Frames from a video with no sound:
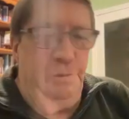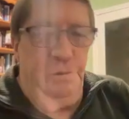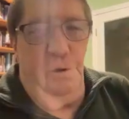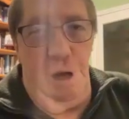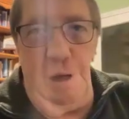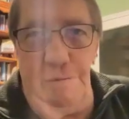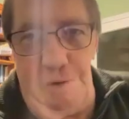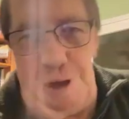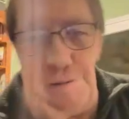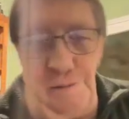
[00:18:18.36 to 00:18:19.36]
Well,
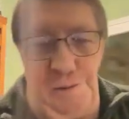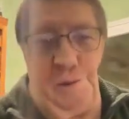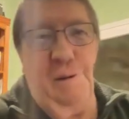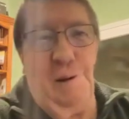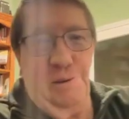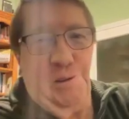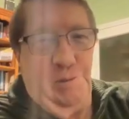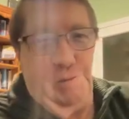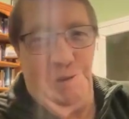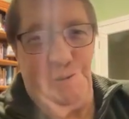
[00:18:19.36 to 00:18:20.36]
I was obviously
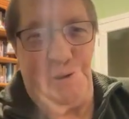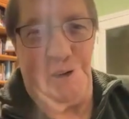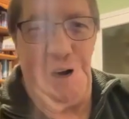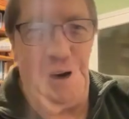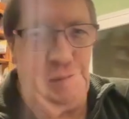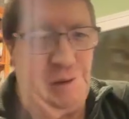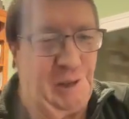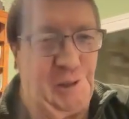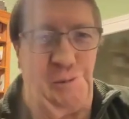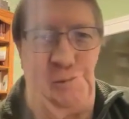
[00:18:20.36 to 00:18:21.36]
from a different era
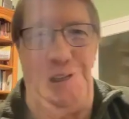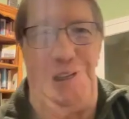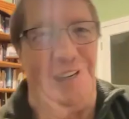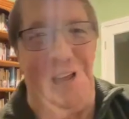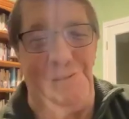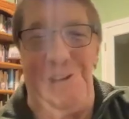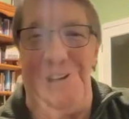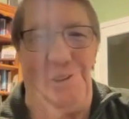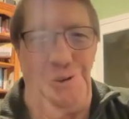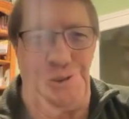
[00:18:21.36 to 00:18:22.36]
because we didn't have any
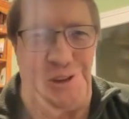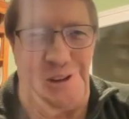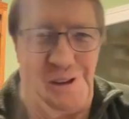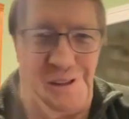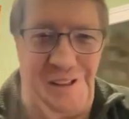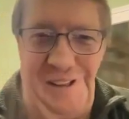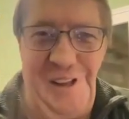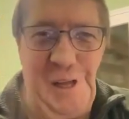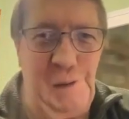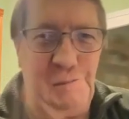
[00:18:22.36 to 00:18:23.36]
girls at all
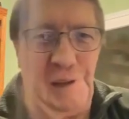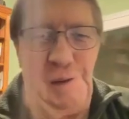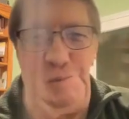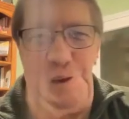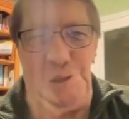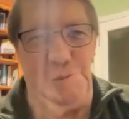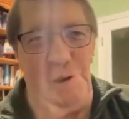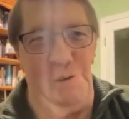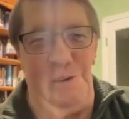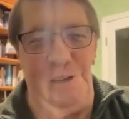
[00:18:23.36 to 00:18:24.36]
playing baseball.